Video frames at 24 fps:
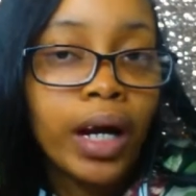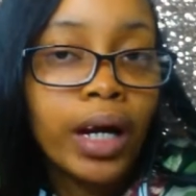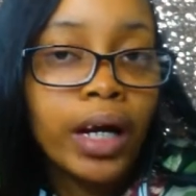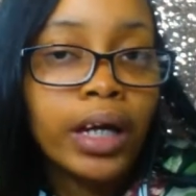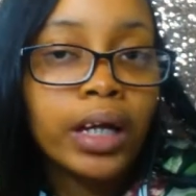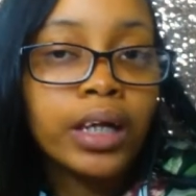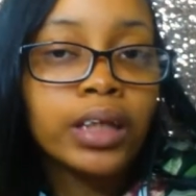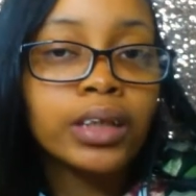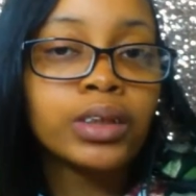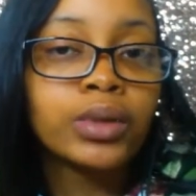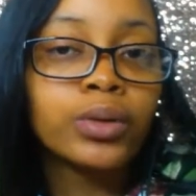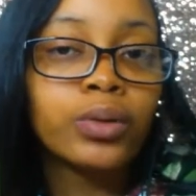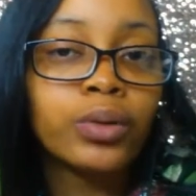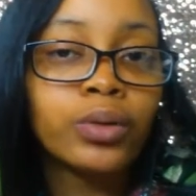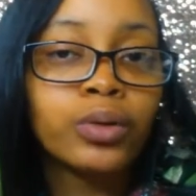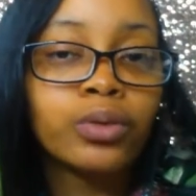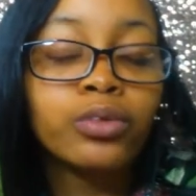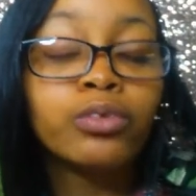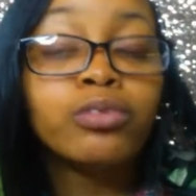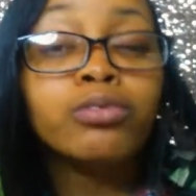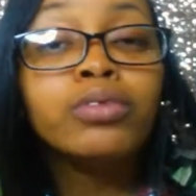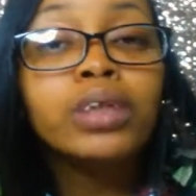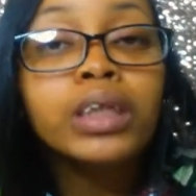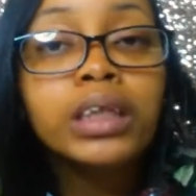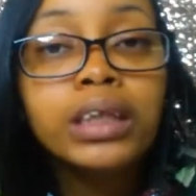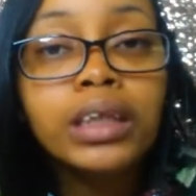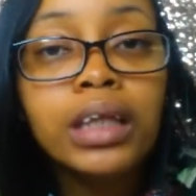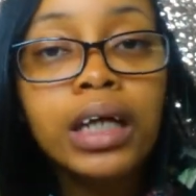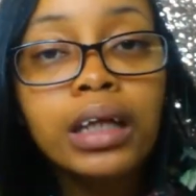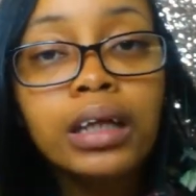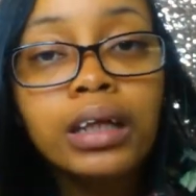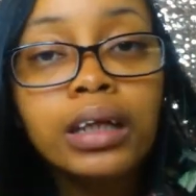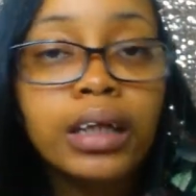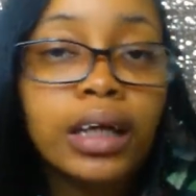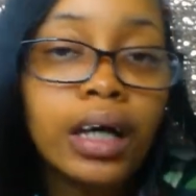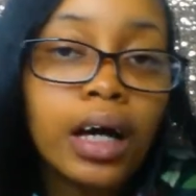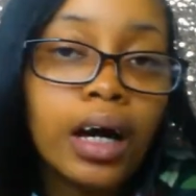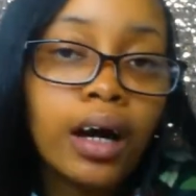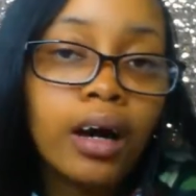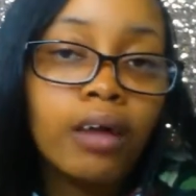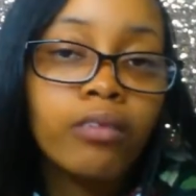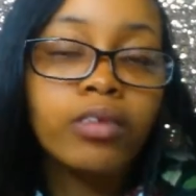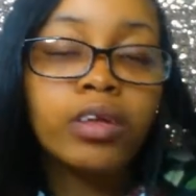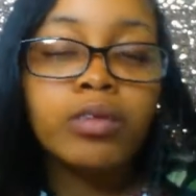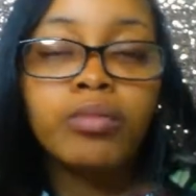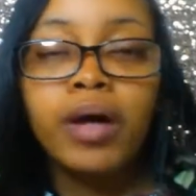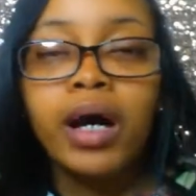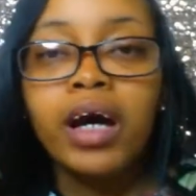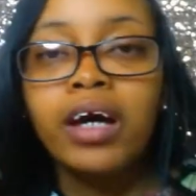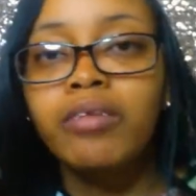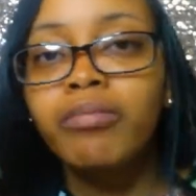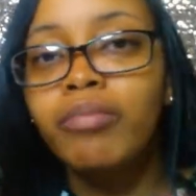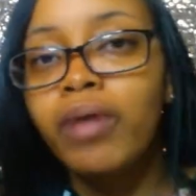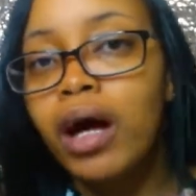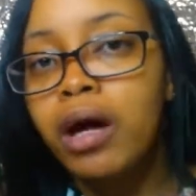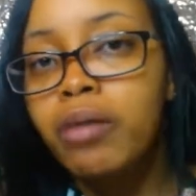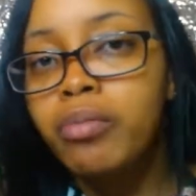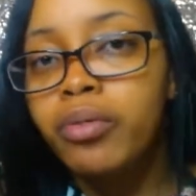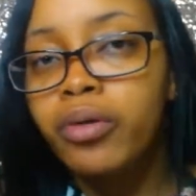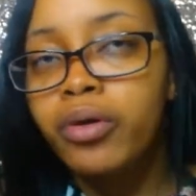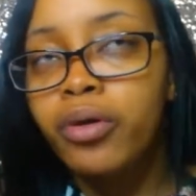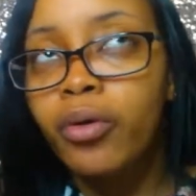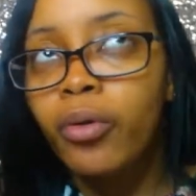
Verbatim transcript: A historical retelling of the Pied Piper,